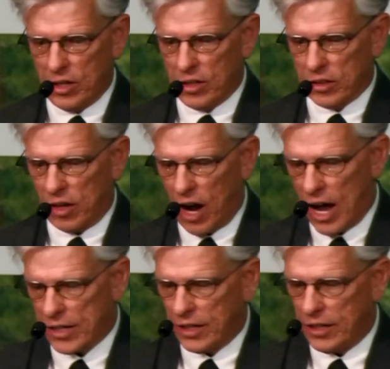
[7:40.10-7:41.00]

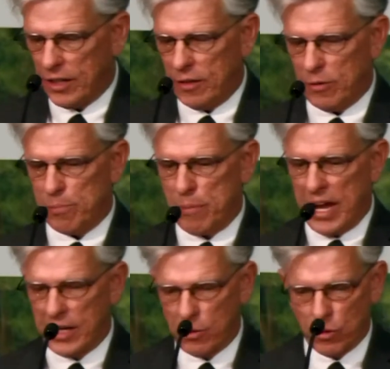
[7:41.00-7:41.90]
cocky,
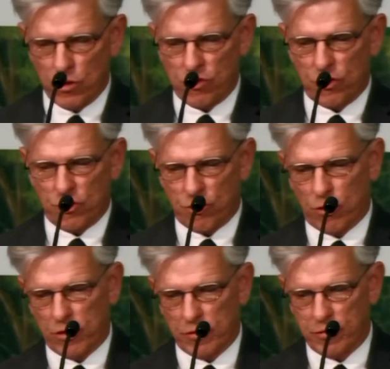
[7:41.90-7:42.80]
Banny Rooster
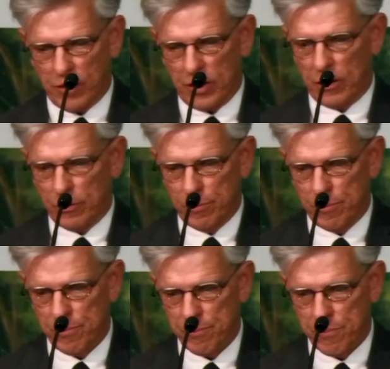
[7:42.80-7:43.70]
sort of a fellow.
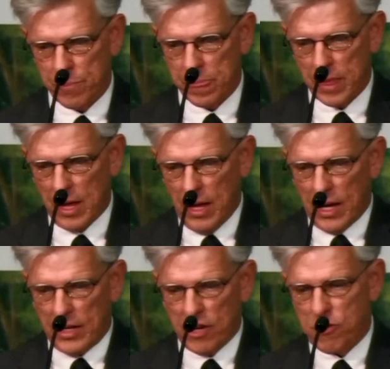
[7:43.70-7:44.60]

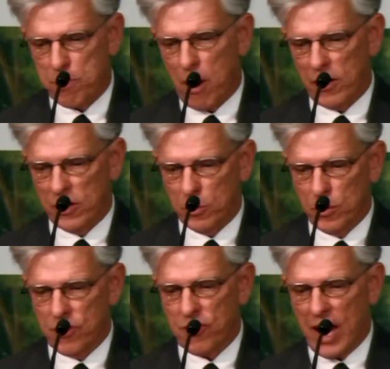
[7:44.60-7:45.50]
And his partner
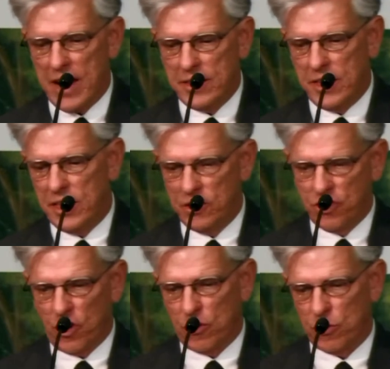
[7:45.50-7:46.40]
was A.T.
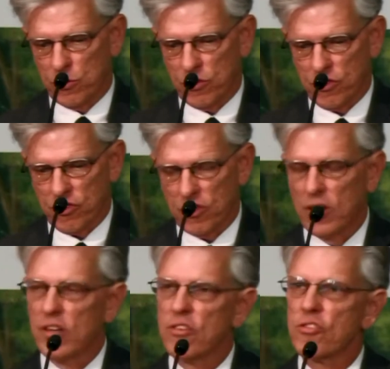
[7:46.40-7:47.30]
Jones,
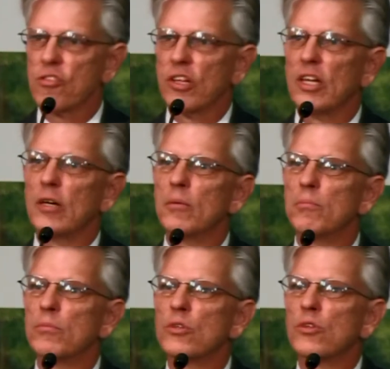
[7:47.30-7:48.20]

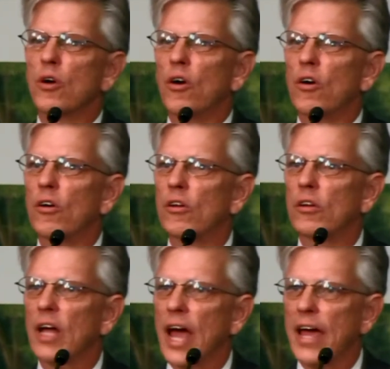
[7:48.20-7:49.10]
slim,
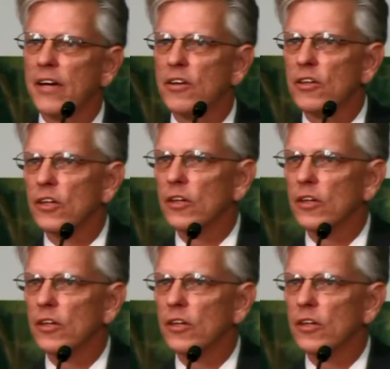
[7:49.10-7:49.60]
tall, angular,